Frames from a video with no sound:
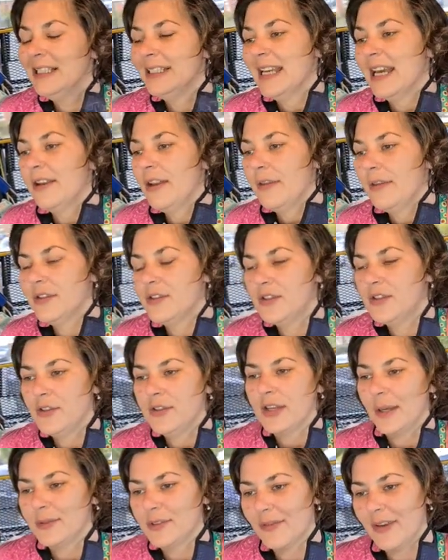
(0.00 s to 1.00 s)
Yeah, no, there's two
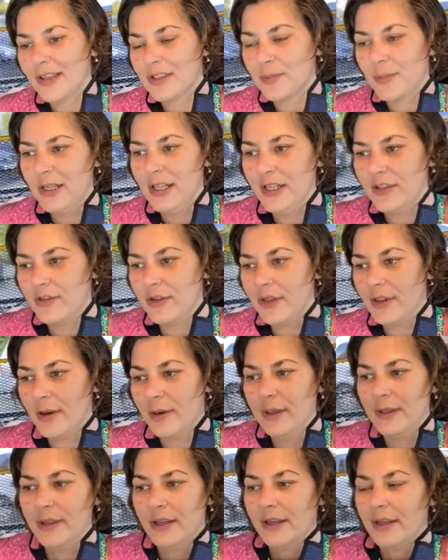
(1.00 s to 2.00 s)
types of ex-military,
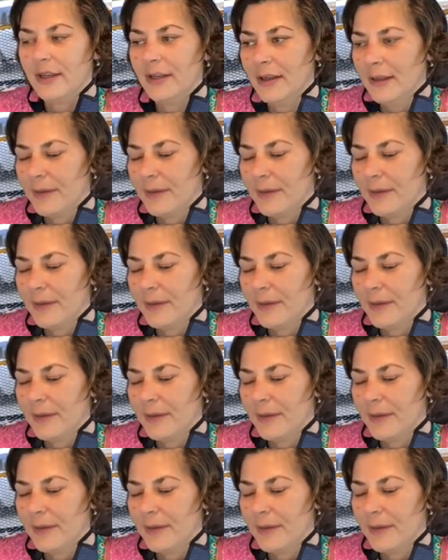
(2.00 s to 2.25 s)
though, isn't there?